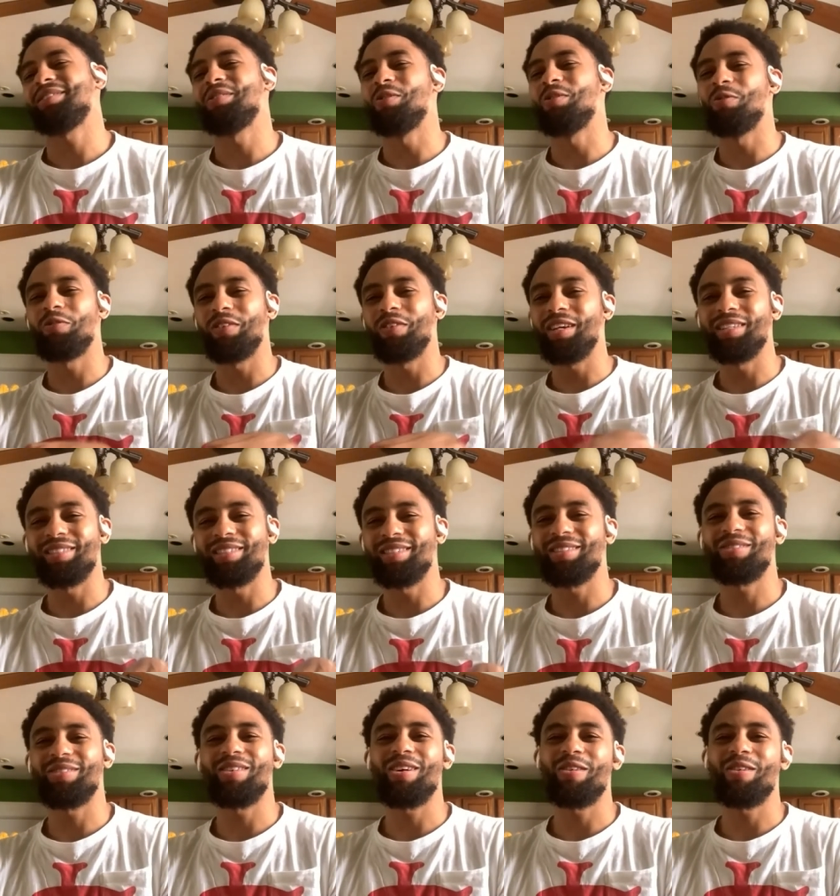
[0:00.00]
no fans in
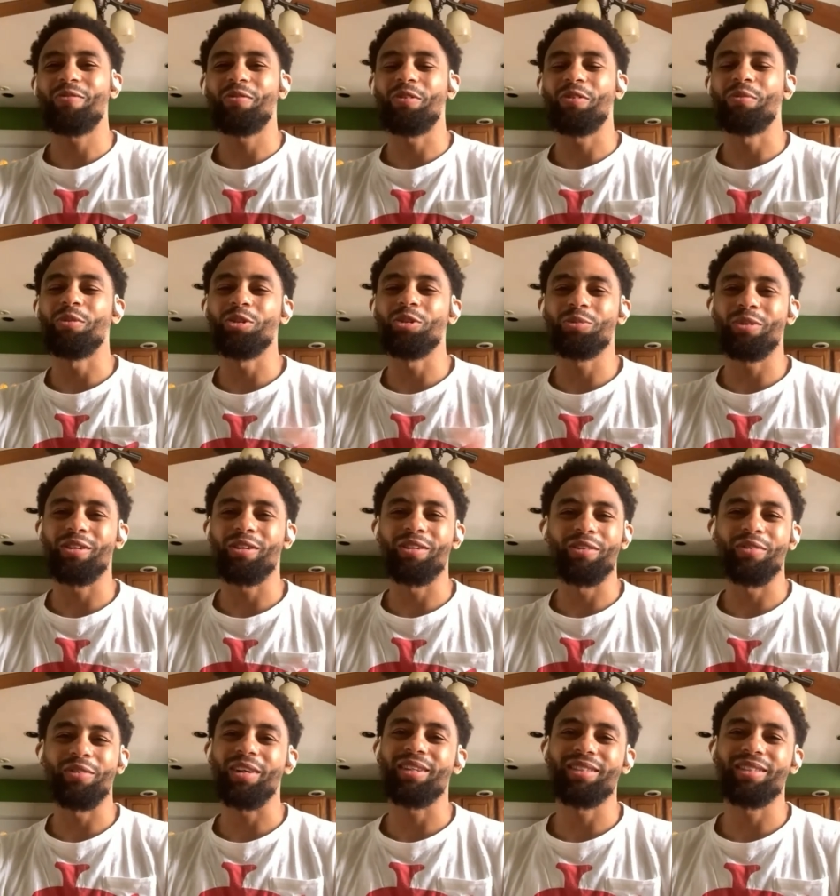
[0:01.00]
the crowd for the most part in
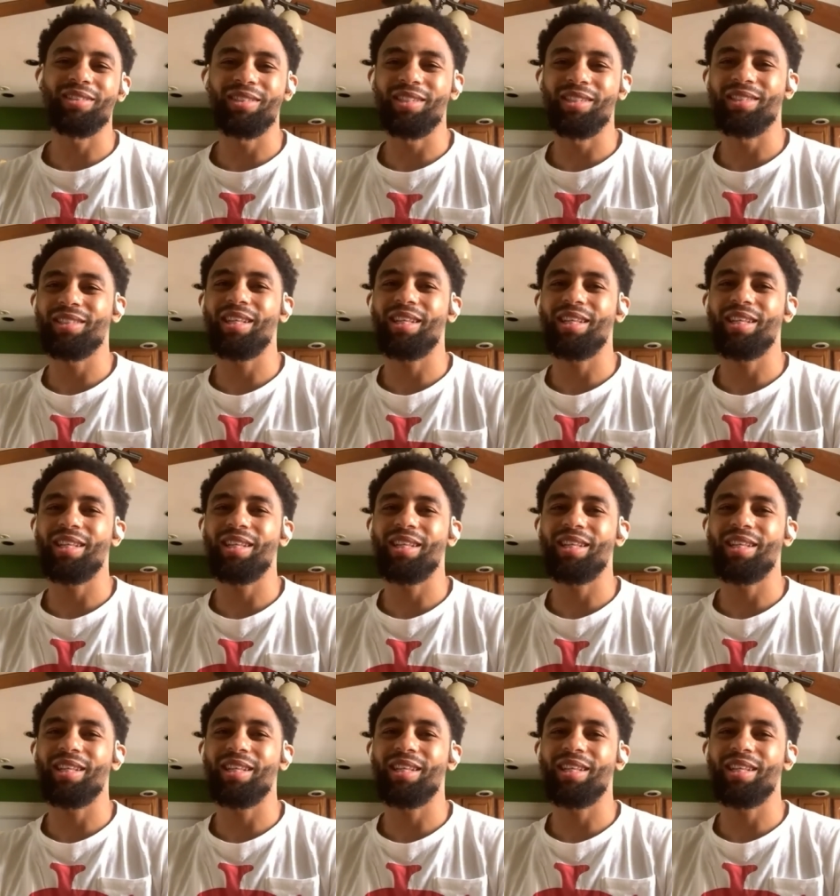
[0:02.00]
the regular season.